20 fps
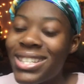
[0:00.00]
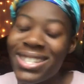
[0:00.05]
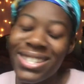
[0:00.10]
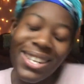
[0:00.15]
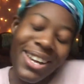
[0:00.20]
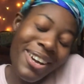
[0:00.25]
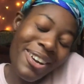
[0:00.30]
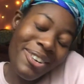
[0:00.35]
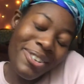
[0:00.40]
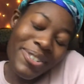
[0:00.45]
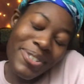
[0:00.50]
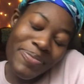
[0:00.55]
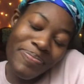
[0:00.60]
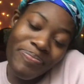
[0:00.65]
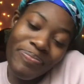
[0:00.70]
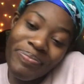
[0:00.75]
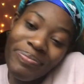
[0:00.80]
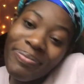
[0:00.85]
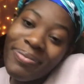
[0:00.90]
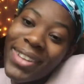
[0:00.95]
So,
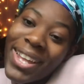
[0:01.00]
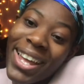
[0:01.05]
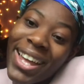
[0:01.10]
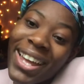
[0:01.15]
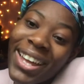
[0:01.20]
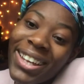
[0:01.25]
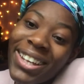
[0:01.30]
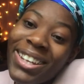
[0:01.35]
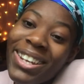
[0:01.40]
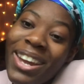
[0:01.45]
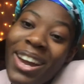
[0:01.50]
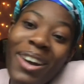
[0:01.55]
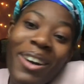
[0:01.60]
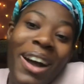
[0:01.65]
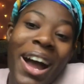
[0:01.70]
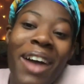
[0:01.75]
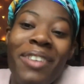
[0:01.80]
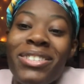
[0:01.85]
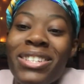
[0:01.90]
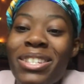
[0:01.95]
you know,
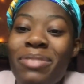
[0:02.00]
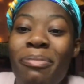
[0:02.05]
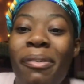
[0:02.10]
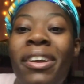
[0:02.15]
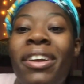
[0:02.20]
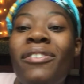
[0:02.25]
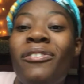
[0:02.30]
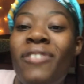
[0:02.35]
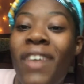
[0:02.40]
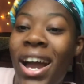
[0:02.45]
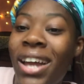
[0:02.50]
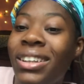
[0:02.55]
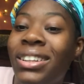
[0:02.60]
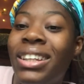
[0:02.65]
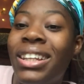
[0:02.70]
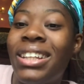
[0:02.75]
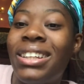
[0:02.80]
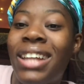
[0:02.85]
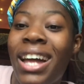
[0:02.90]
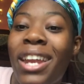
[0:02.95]
I've just been
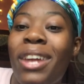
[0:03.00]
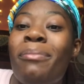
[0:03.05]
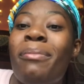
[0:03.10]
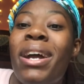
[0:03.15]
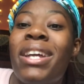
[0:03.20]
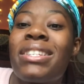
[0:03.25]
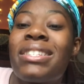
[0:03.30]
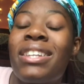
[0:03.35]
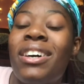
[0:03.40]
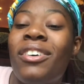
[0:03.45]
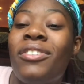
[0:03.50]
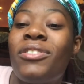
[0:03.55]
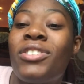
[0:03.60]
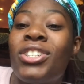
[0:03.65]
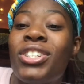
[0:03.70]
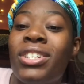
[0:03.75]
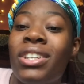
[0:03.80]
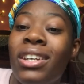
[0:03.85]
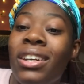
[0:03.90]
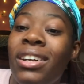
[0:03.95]
finally letting myself
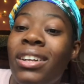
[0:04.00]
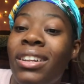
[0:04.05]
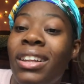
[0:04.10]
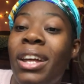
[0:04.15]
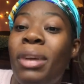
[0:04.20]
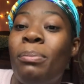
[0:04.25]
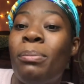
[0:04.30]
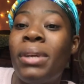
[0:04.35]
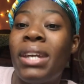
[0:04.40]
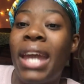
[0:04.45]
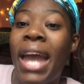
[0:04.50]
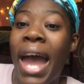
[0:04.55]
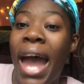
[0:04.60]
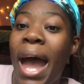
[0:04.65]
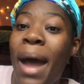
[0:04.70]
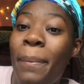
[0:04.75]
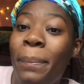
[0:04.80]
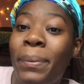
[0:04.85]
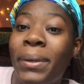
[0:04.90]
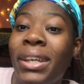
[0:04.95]
chill and be
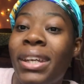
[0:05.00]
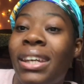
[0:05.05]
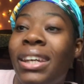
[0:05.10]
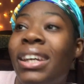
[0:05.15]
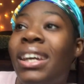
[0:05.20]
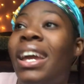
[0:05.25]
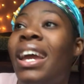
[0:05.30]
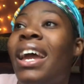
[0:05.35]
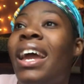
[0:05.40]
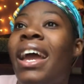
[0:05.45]
happy